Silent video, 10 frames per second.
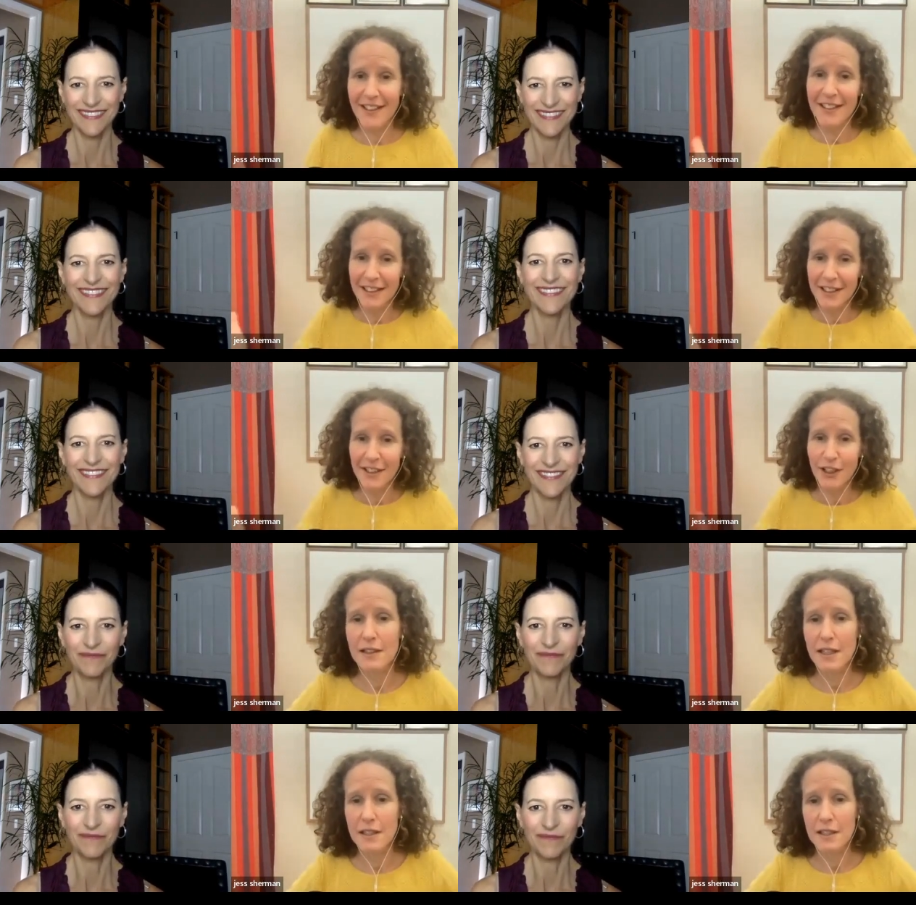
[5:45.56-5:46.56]
Speaker 1: you
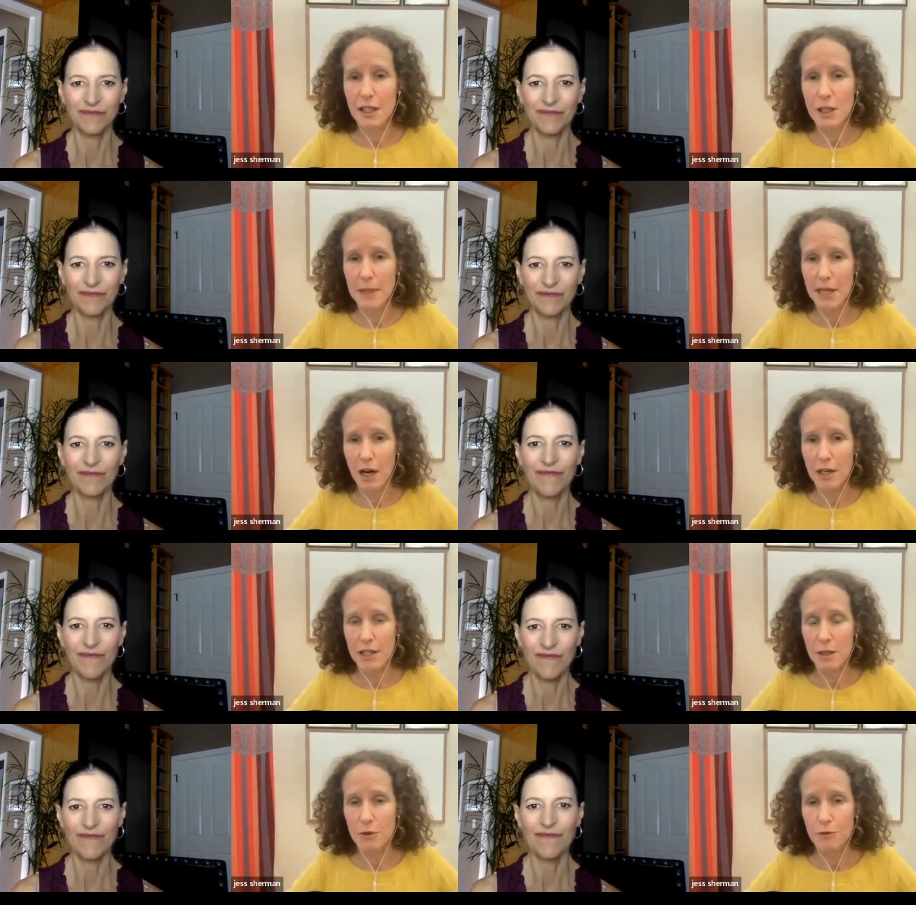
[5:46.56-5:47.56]
know, it's going to be hard
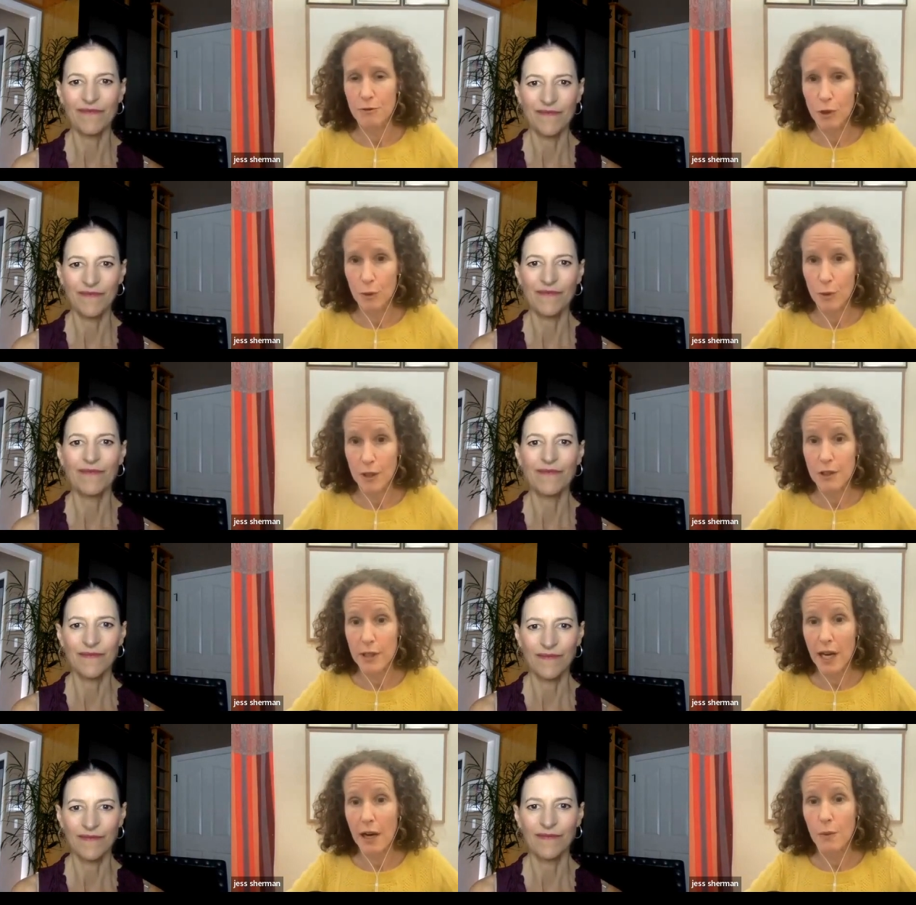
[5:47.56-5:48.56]
to move forward. So
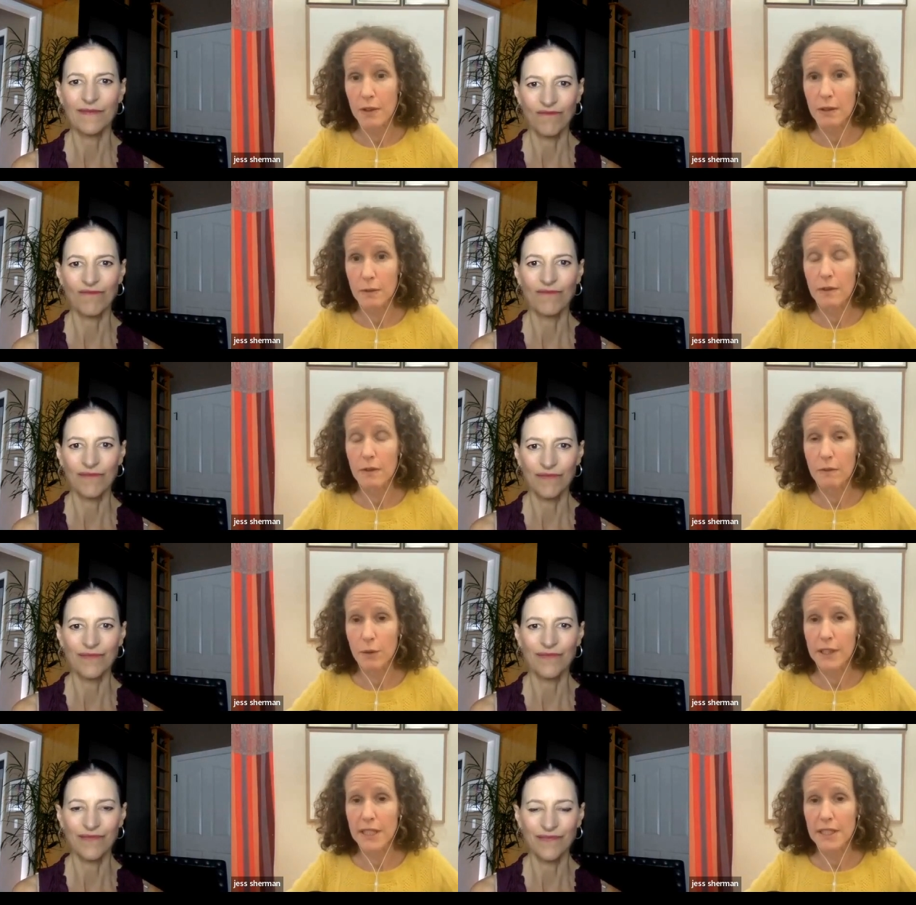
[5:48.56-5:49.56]
yeah, we,
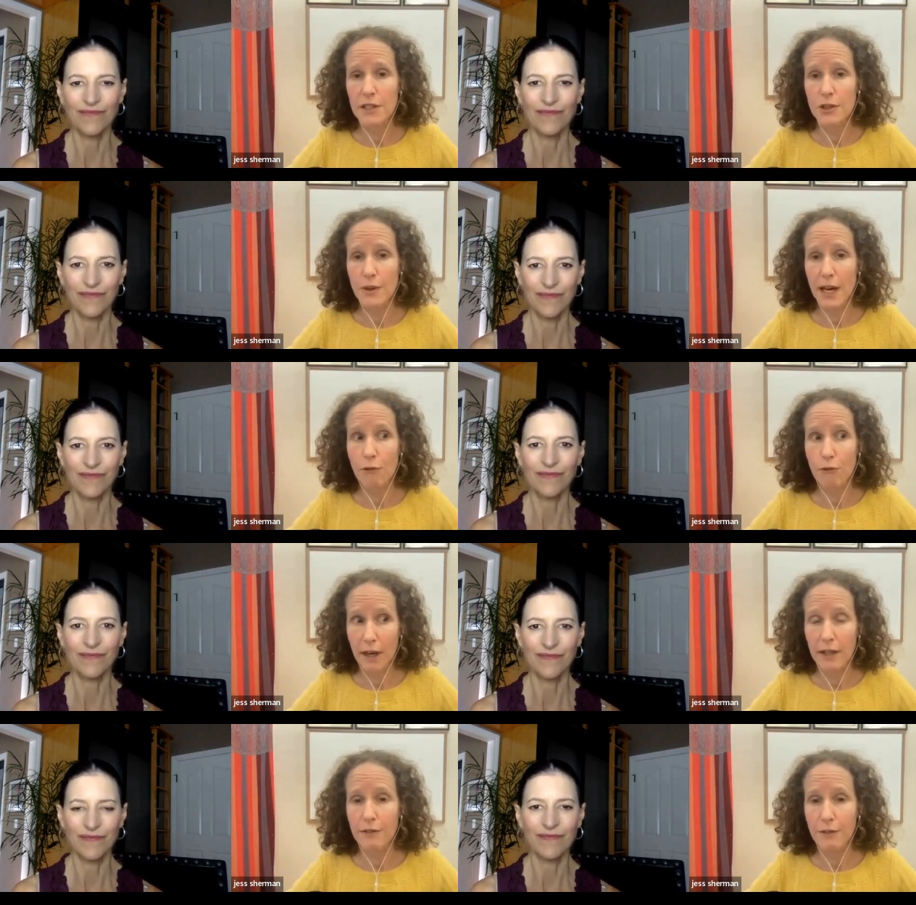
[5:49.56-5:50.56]
we need to do that
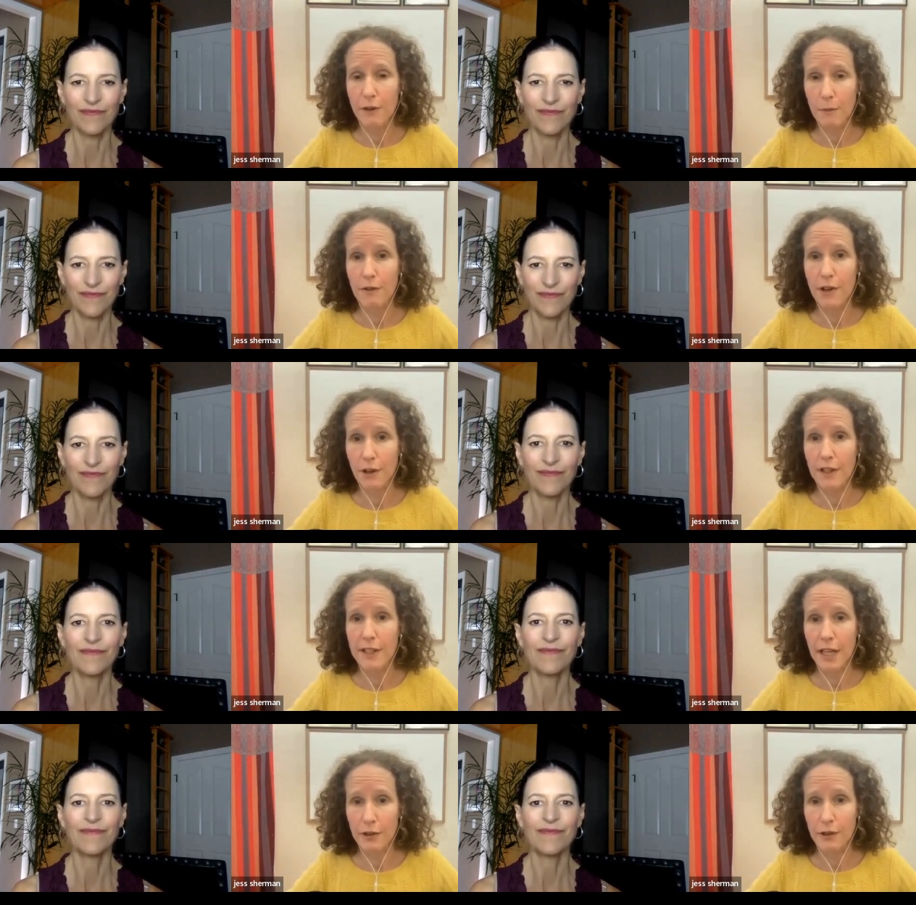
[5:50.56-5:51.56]
right from the very
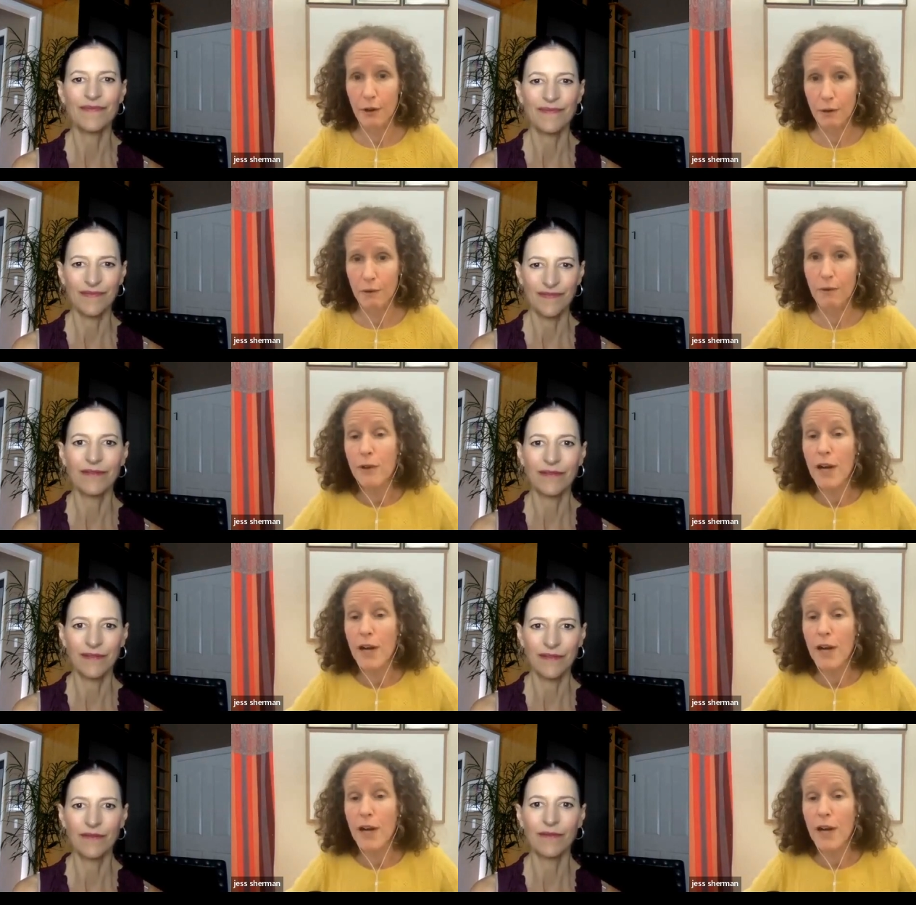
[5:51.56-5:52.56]
get-go. And we
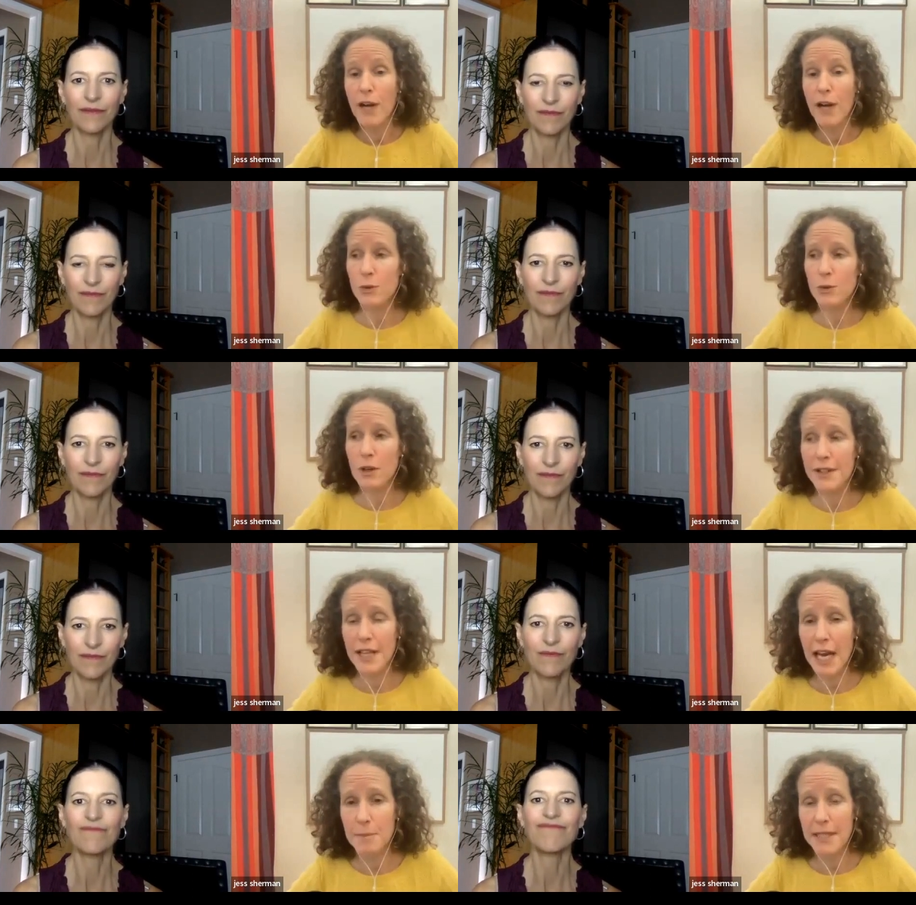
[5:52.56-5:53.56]
come back to it all the
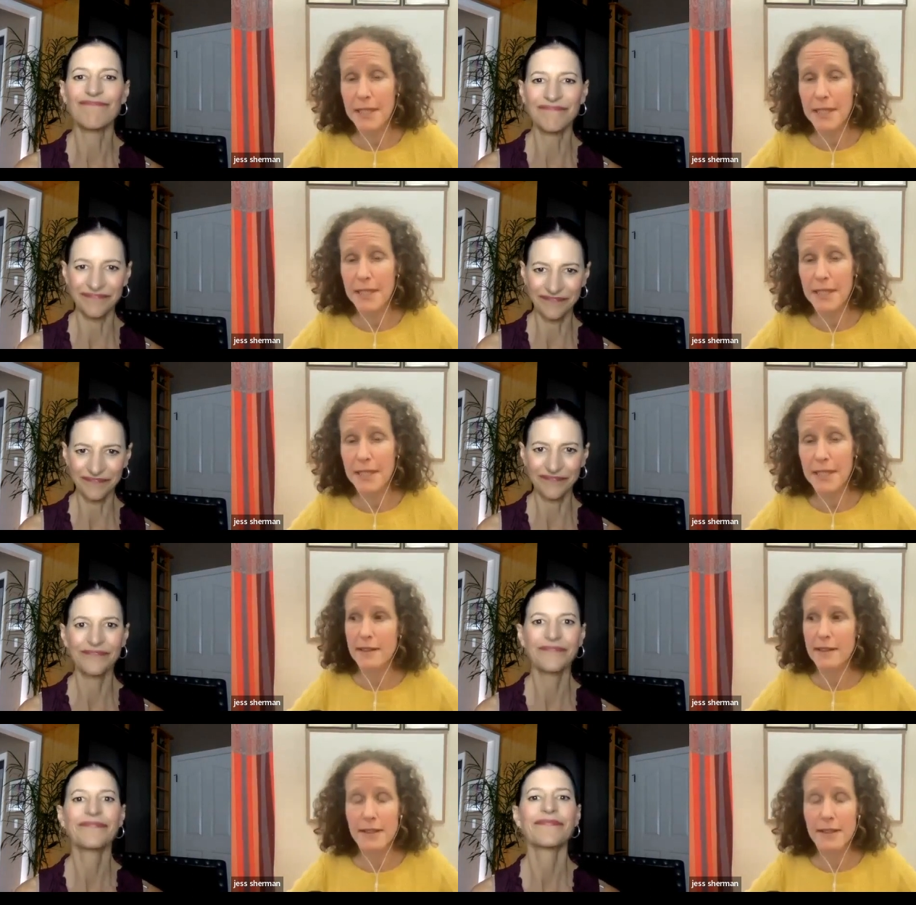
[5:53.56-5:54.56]
time because raising
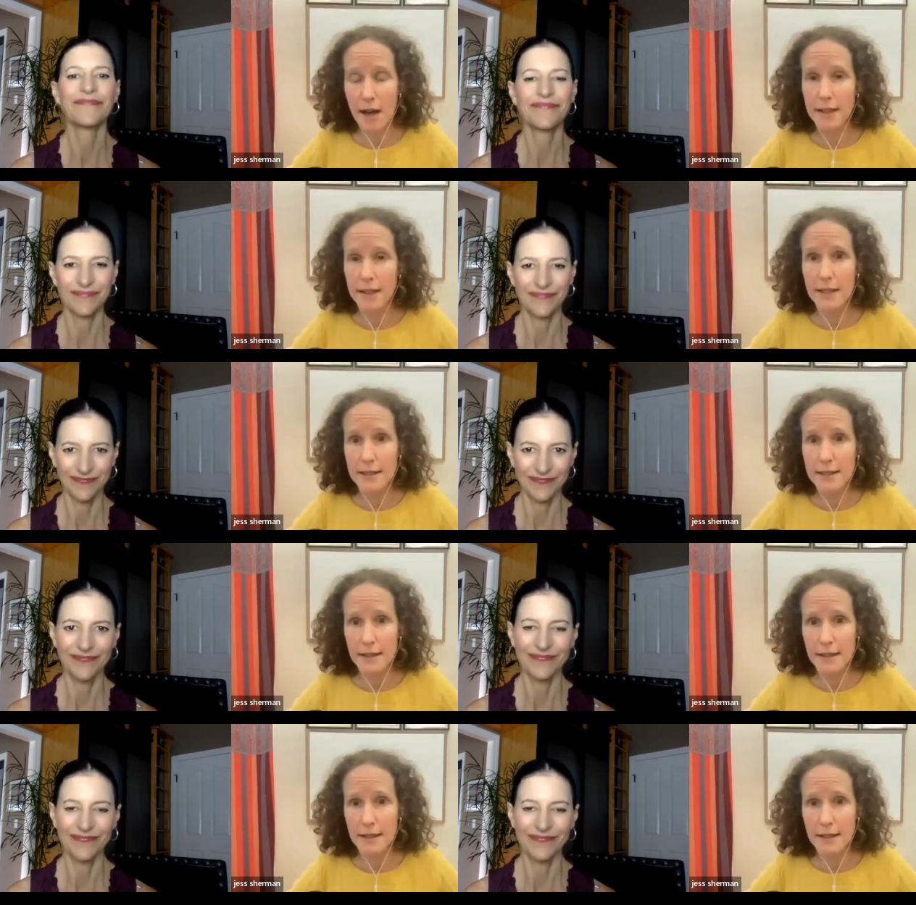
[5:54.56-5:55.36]
kids is not easy.